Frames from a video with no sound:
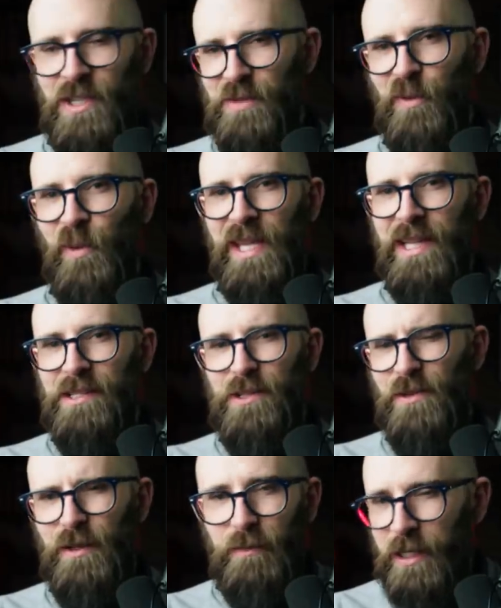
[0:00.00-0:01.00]
Just before we get
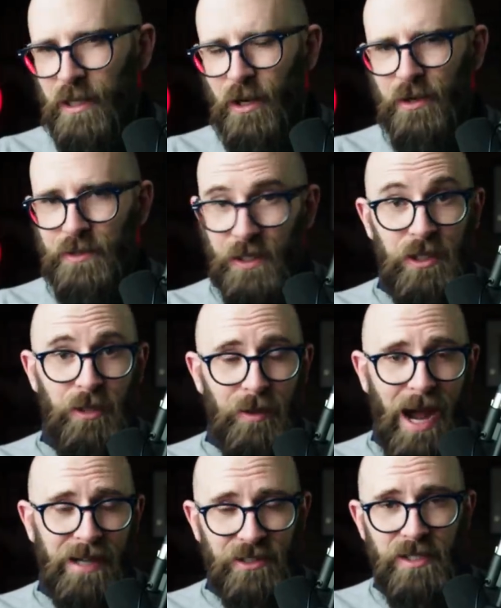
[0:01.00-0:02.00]
to the video that you
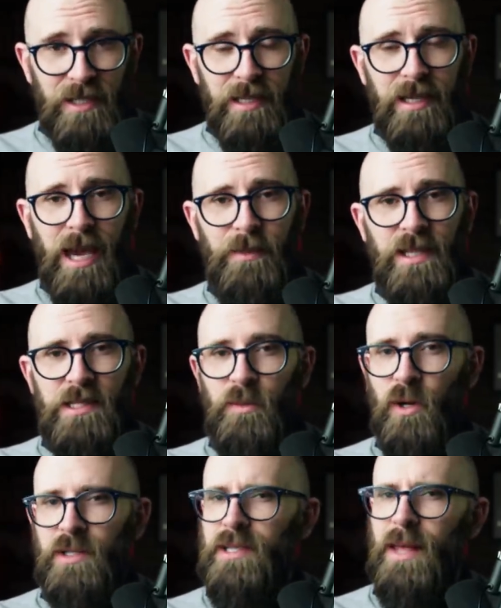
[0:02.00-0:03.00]
actually came here to
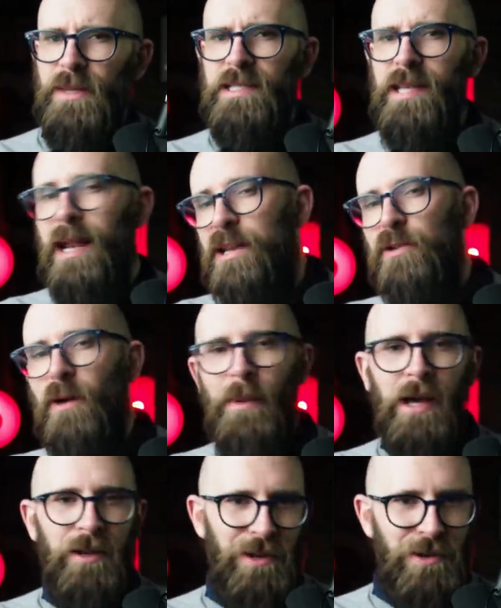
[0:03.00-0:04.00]
watch, let me tell you
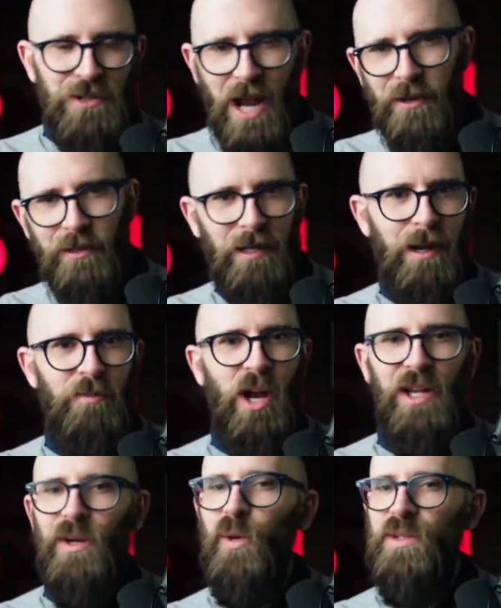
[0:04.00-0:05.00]
about a new channel that I'm
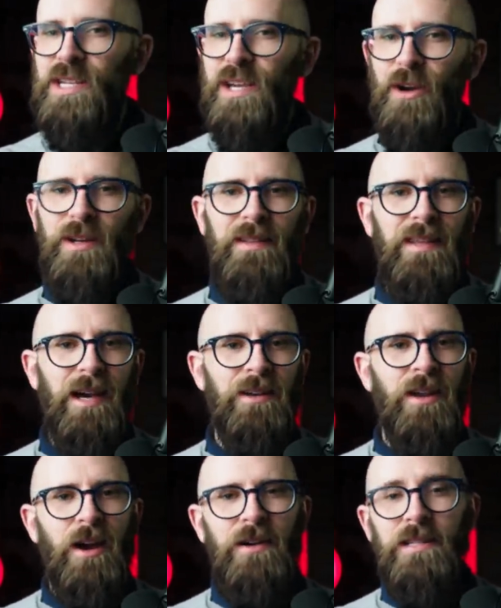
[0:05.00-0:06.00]
running called Decoding the
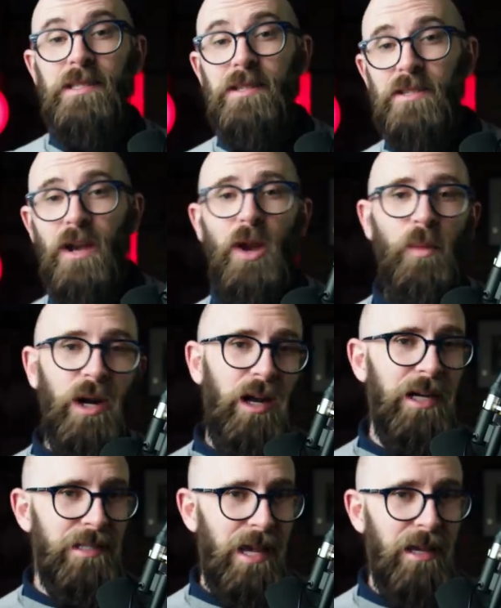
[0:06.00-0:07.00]
Unknown. It's a show where
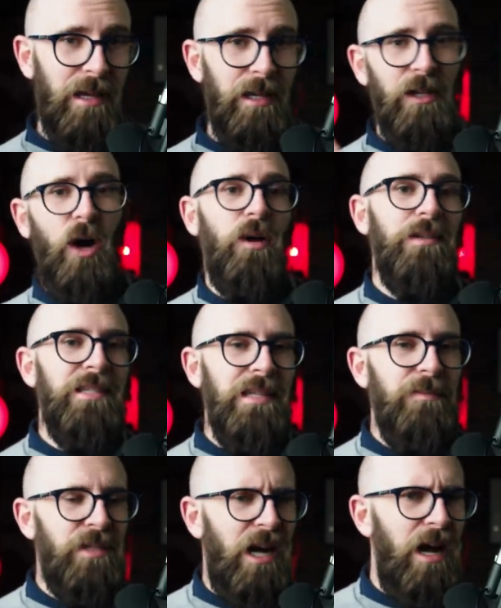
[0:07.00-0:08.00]
I take a long
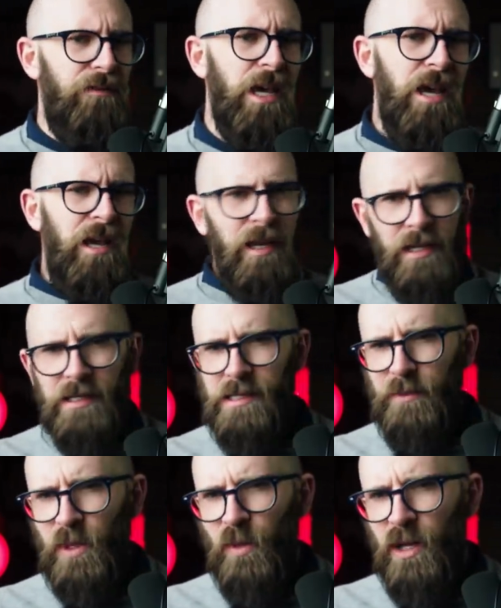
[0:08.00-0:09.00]
deep dive into
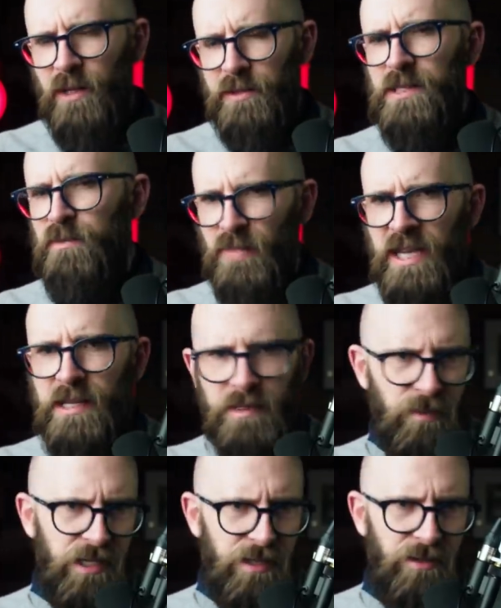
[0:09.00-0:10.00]
some of the world's
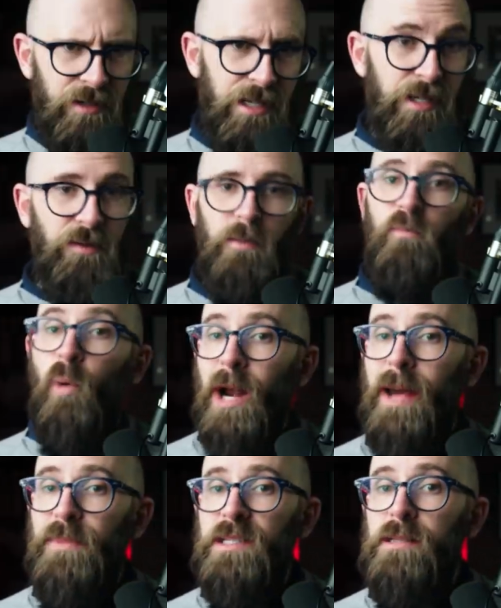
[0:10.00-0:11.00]
biggest mysteries, from what
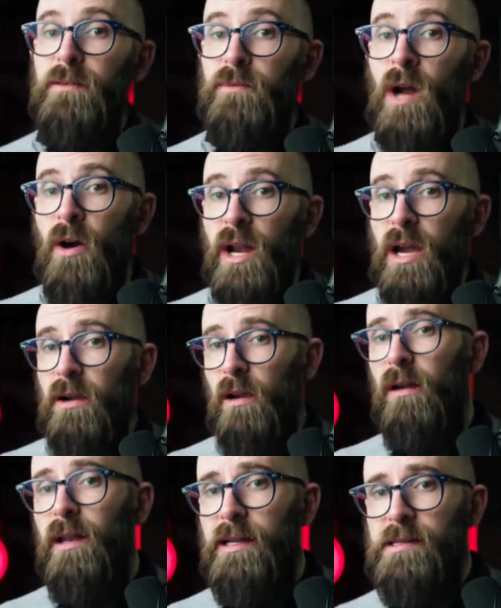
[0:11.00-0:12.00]
happened to the Roanoke
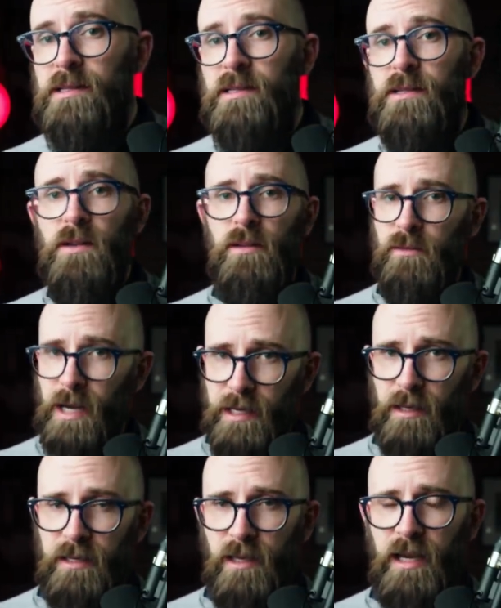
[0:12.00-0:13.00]
colonists to the
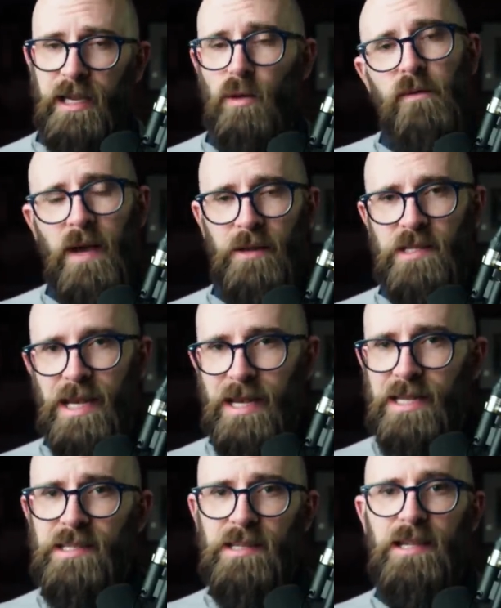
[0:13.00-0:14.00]
regular guy who found a
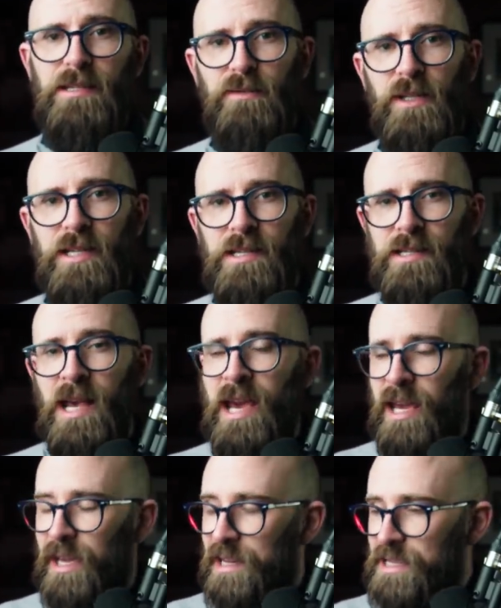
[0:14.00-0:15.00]
listening device
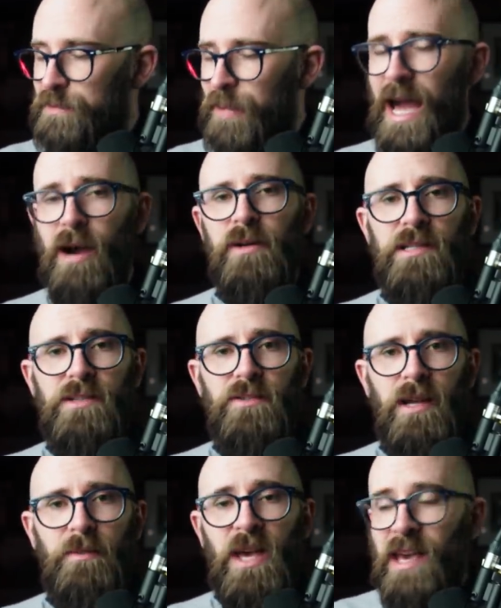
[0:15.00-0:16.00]
in his power
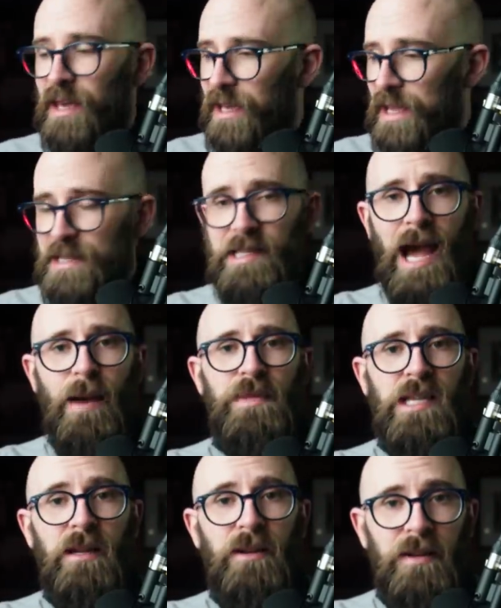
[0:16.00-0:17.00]
strip. It's
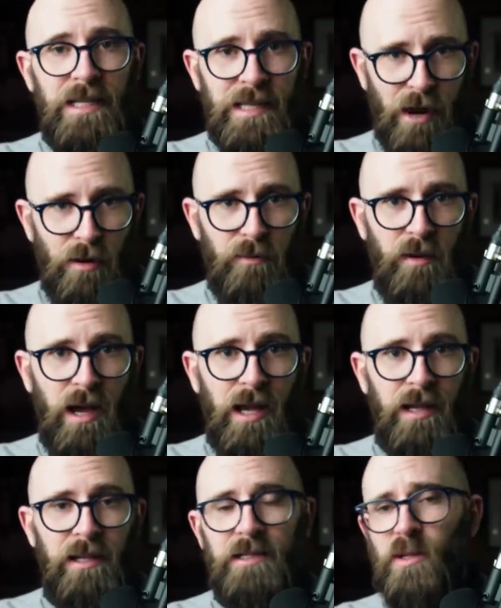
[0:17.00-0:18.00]
absolutely
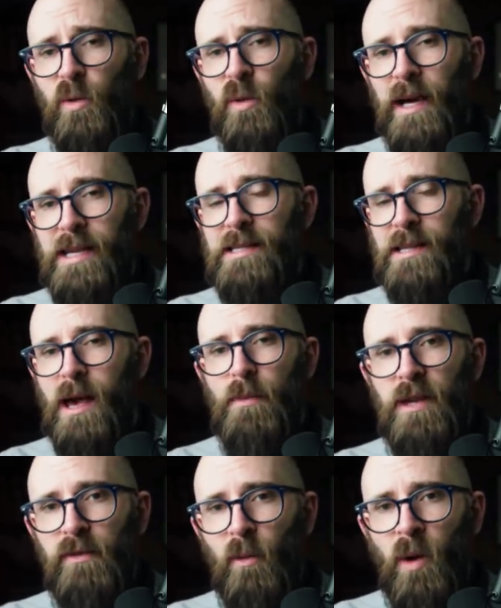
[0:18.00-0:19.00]
terrifying, and it's always a
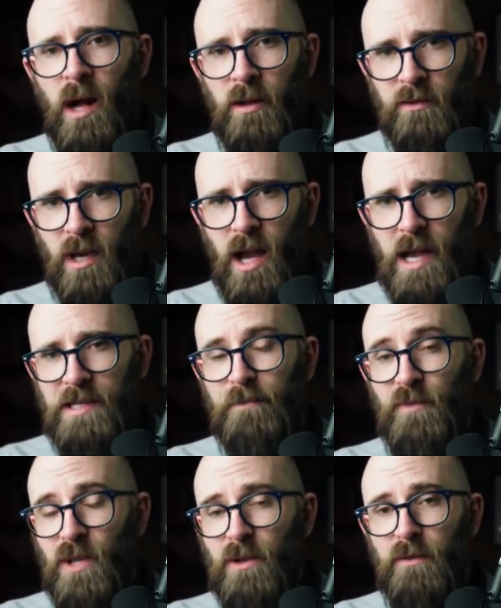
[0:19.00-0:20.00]
bit of a wild ride.
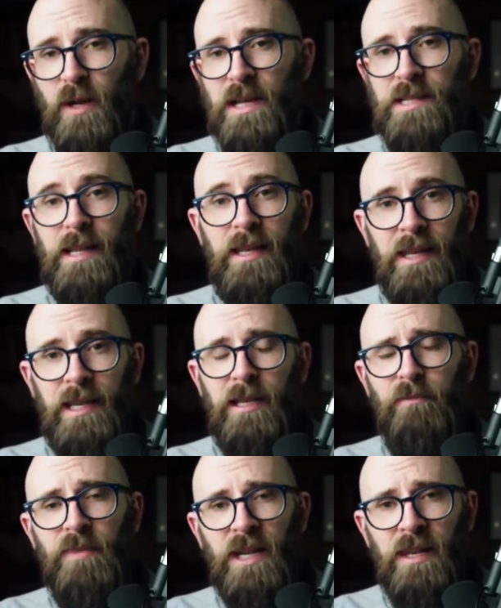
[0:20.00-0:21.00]
You can find a
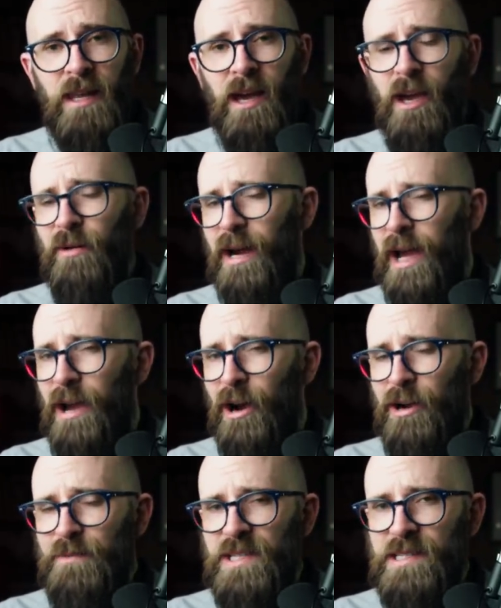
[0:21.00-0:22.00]
link below. I
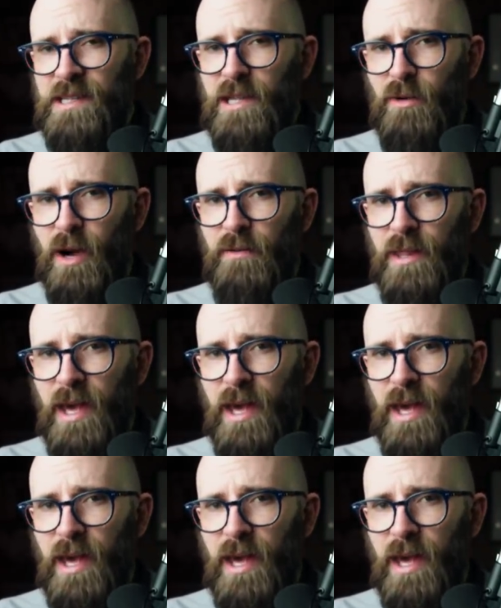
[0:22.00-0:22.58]
hope to see you over